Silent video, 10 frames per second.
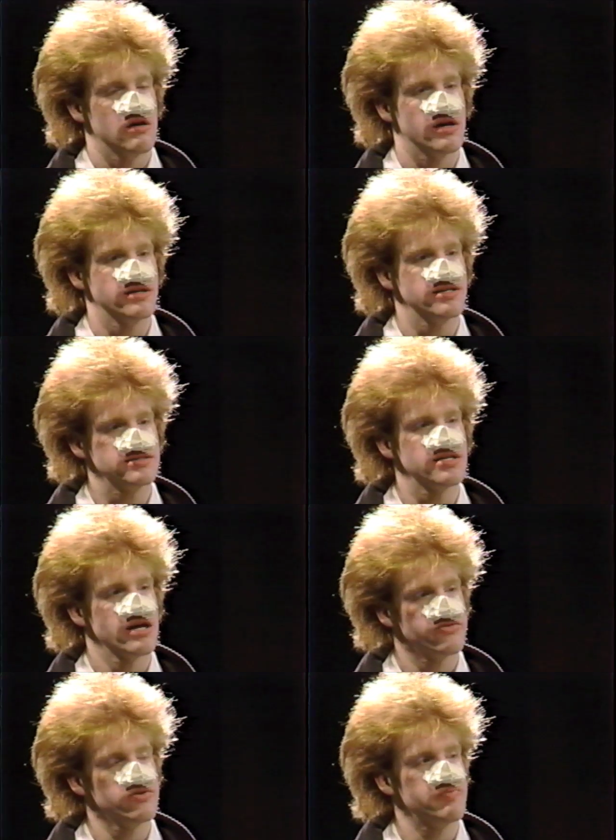It's
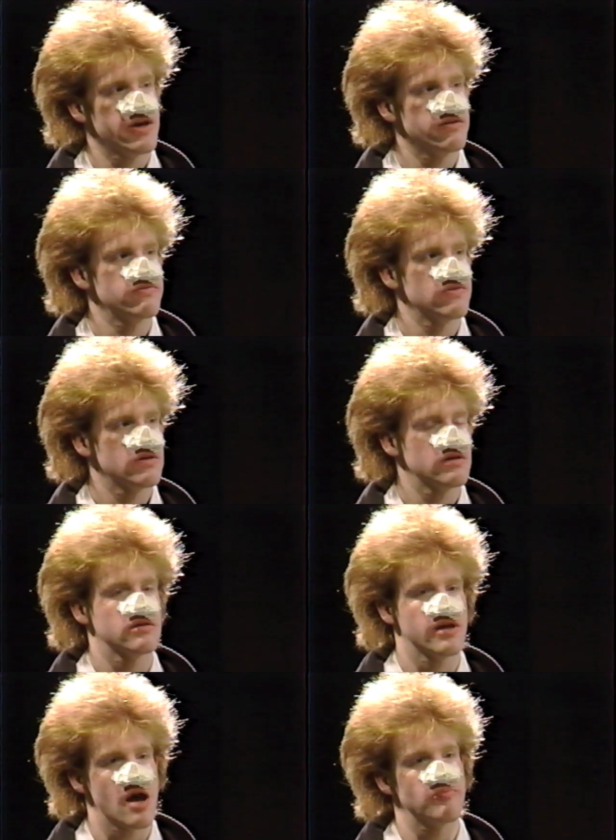not too
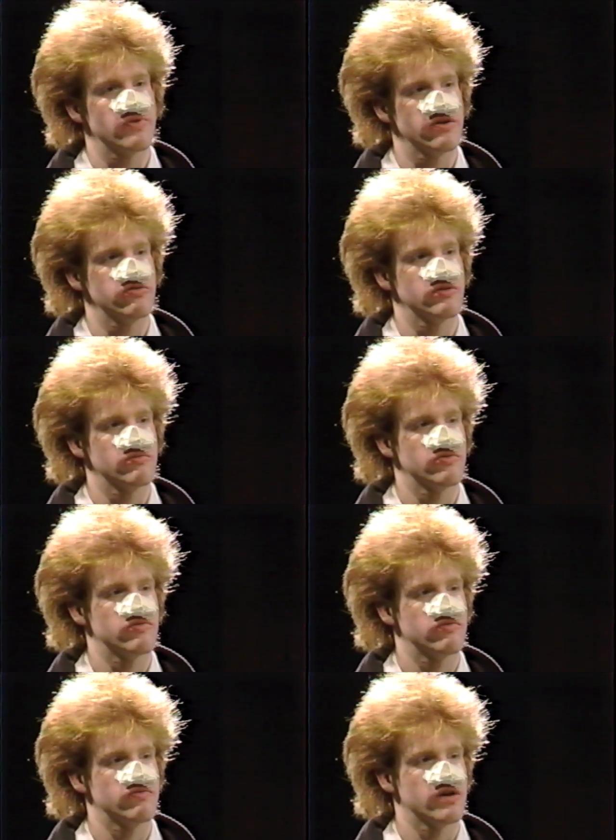painful. The operation
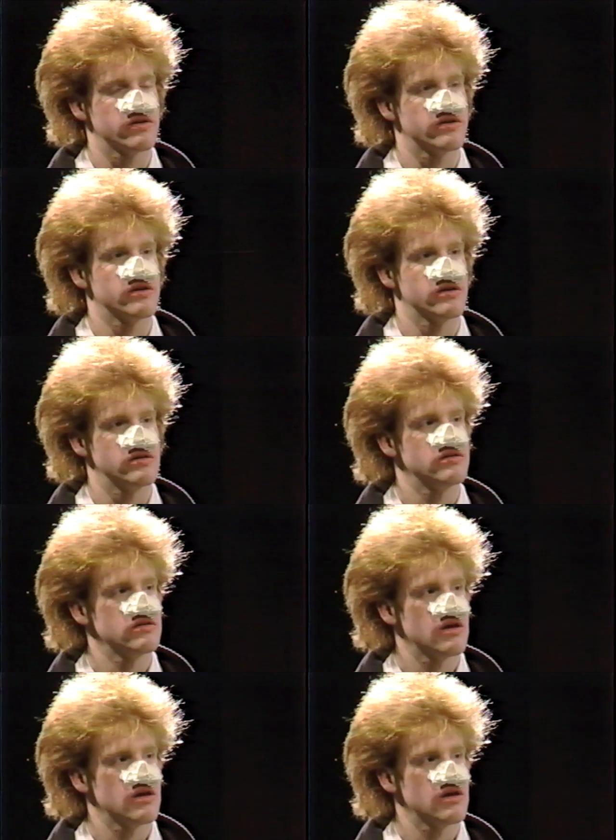was fairly good.